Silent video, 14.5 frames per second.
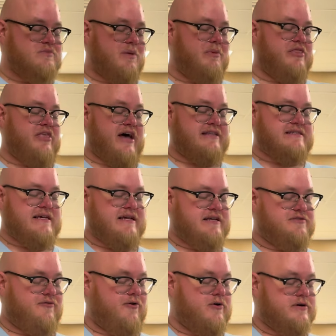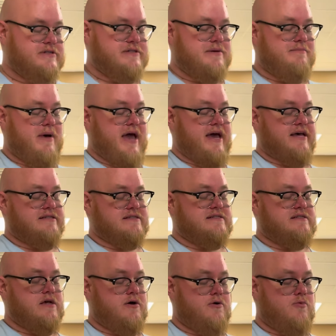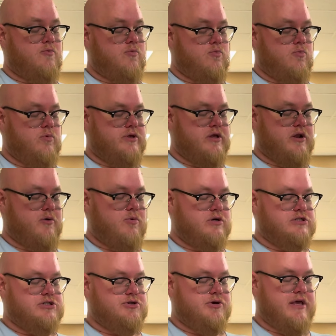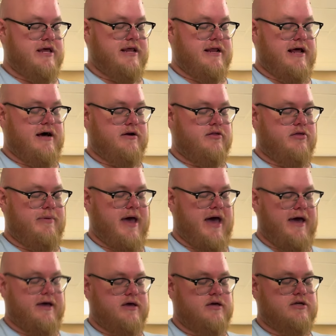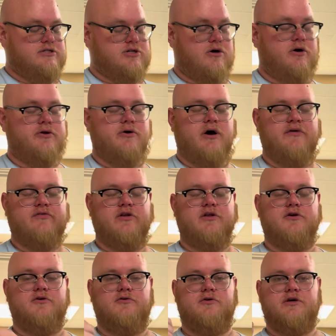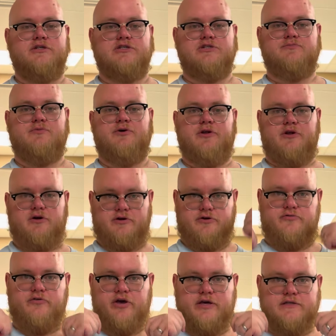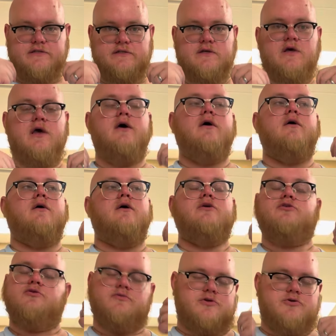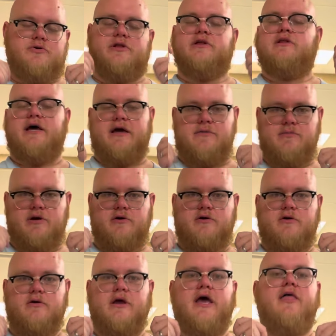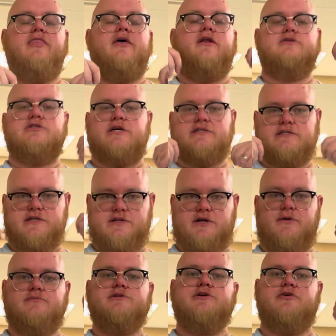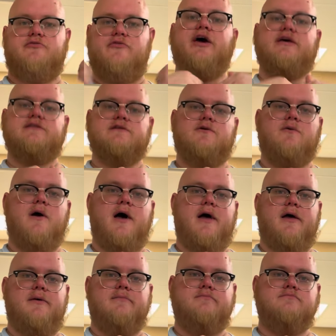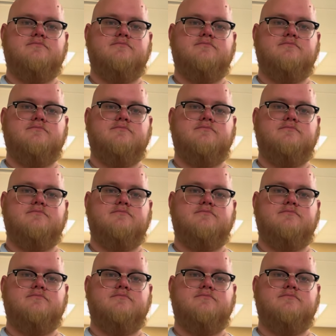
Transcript: But that's it as far as the mask. So, you know, once you get it out of the package, all you'll have to do is just put it on your face. You do it in like a mirror and then adjust it up to your face, okay?